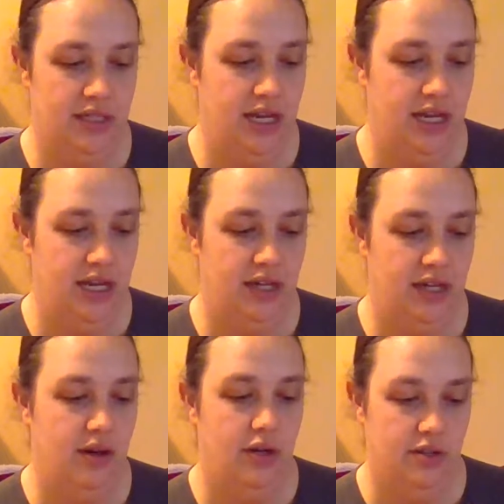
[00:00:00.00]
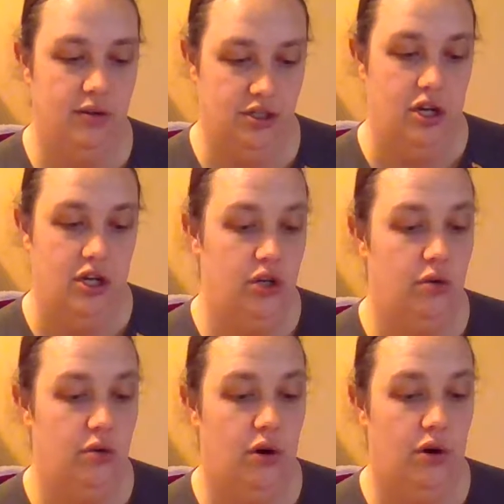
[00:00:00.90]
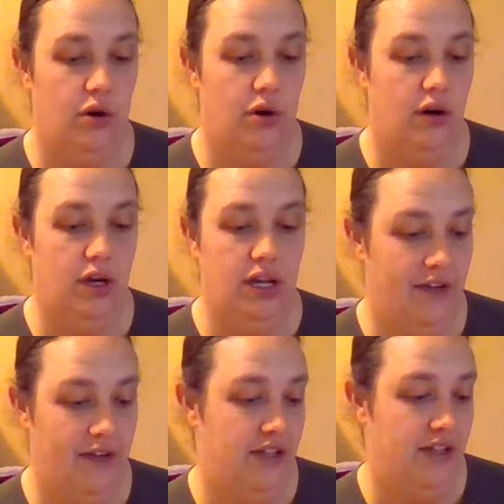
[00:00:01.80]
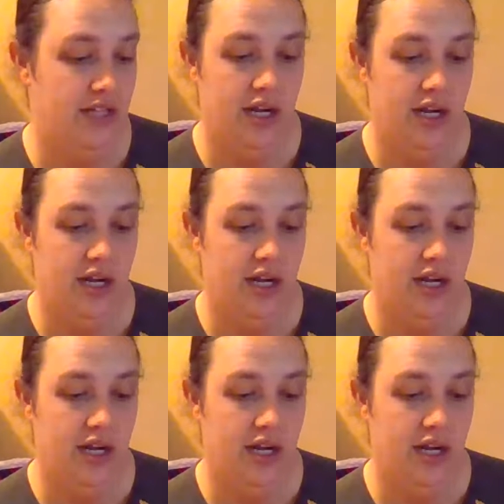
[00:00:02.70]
to no teachers. You already haven't done it.